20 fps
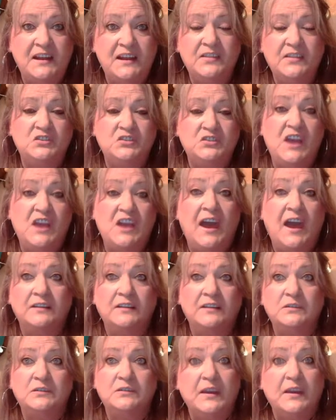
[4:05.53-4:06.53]
in the
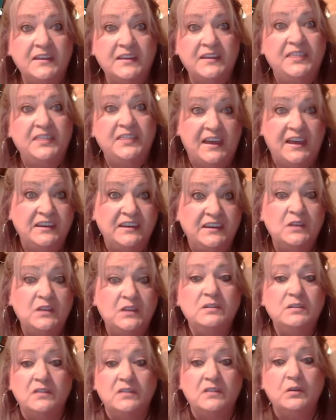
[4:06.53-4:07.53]
chat so I can thank you
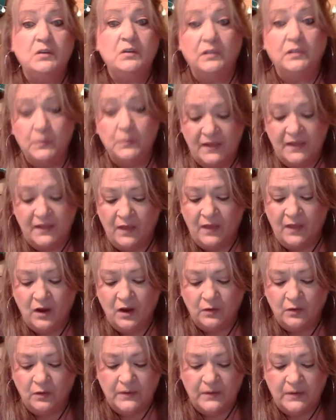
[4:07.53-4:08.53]
and give you a little bit
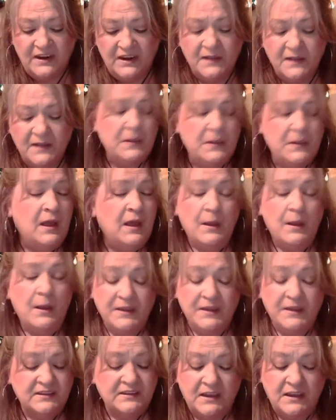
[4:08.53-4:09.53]
longer reading
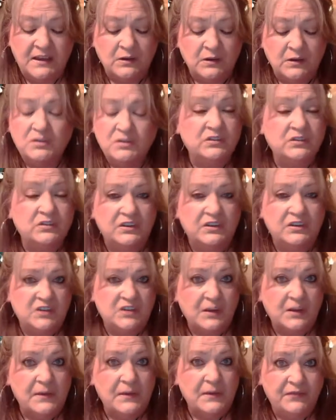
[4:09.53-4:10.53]
because I don't usually
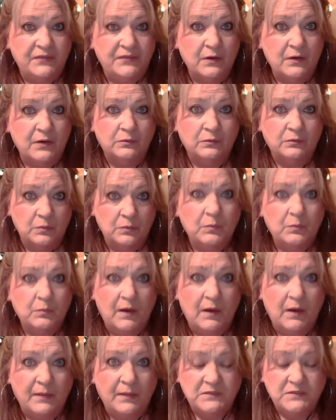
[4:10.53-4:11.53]
check my phone
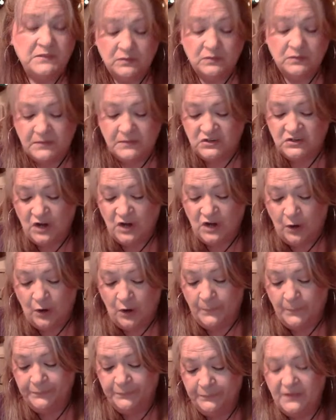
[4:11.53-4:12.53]
while I'm doing my show,
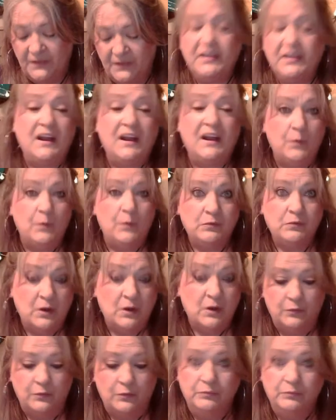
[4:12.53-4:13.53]
and then I won't
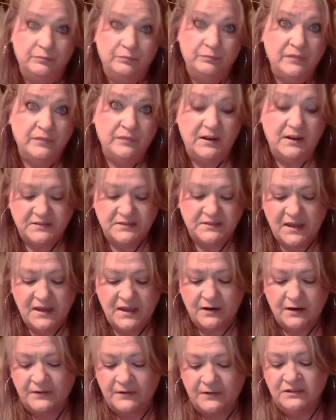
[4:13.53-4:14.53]
know that it's
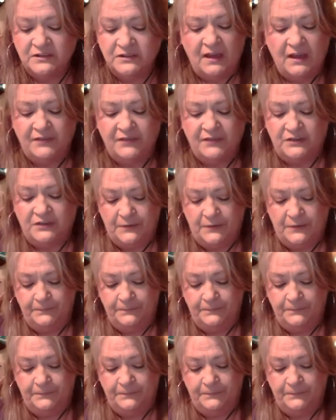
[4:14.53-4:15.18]
there until after.